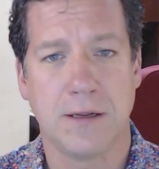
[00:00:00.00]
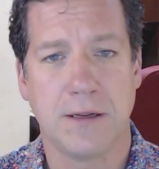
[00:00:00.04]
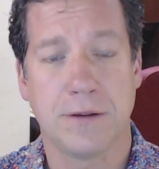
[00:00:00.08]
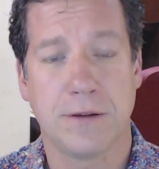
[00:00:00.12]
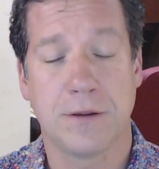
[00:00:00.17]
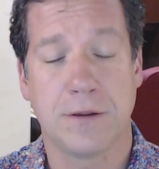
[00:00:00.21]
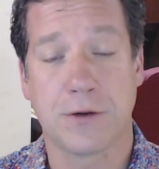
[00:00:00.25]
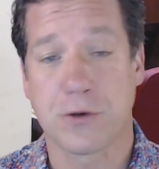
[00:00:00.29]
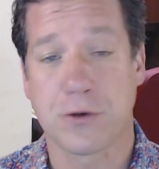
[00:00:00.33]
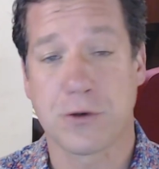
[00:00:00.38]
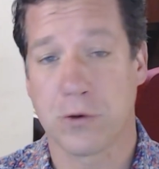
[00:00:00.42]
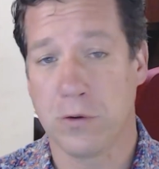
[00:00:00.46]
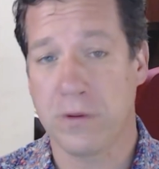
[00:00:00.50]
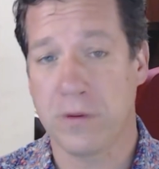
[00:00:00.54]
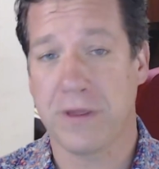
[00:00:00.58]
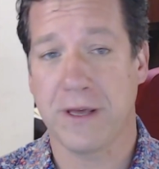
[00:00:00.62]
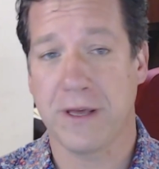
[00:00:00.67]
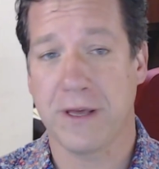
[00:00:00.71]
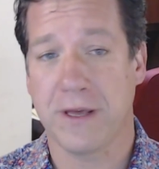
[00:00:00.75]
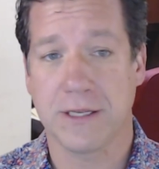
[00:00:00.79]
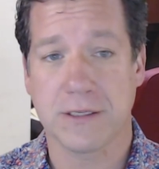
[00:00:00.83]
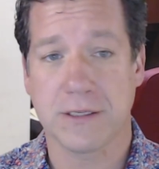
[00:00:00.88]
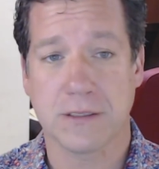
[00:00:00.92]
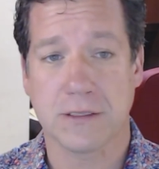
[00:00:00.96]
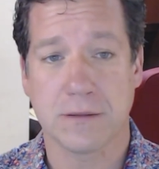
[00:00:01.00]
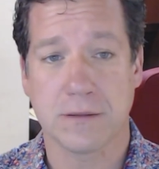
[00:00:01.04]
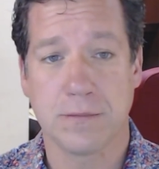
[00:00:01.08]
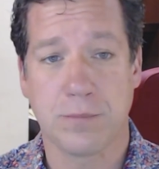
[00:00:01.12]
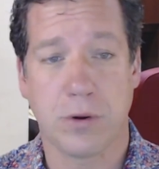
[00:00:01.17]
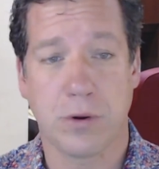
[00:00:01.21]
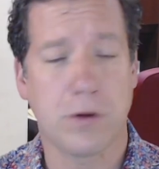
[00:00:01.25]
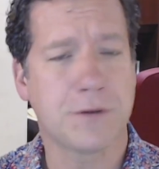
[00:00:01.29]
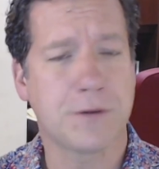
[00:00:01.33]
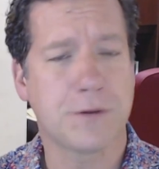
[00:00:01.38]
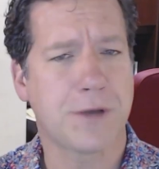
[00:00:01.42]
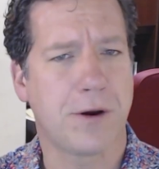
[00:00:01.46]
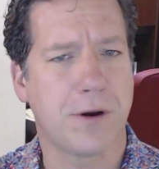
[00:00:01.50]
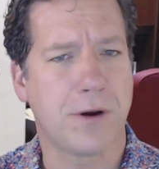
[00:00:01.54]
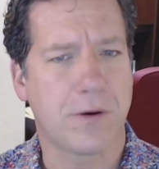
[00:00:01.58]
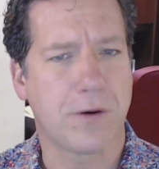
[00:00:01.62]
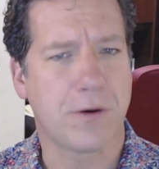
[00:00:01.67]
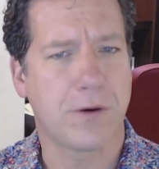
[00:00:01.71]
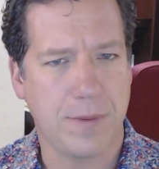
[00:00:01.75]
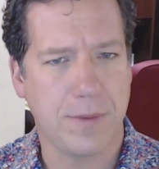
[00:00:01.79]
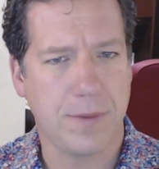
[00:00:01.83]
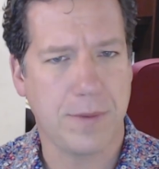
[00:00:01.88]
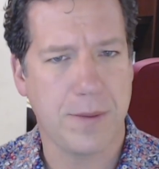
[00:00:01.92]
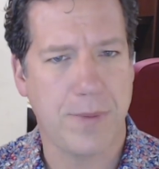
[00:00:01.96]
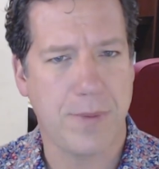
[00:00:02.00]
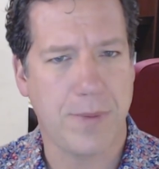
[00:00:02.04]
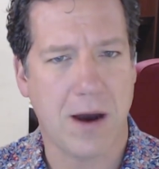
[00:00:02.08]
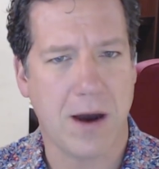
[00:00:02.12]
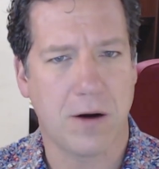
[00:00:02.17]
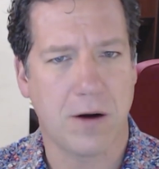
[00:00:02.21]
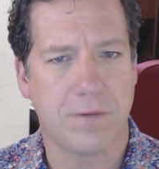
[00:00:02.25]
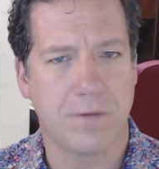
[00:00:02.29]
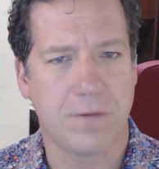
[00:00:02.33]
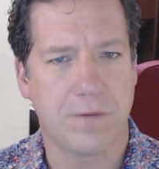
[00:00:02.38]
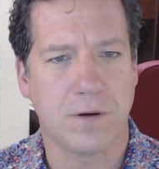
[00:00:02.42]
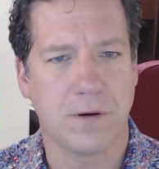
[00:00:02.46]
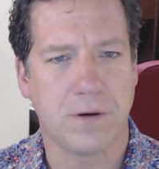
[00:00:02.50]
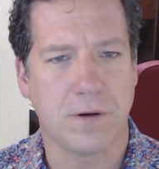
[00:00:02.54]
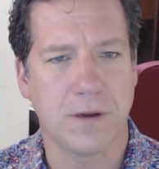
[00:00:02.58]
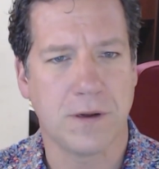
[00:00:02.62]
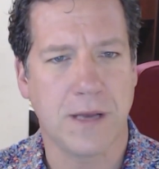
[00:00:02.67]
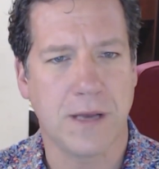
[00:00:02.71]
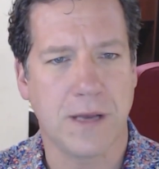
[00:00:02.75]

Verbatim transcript: The truth is, polls are incredibly powerful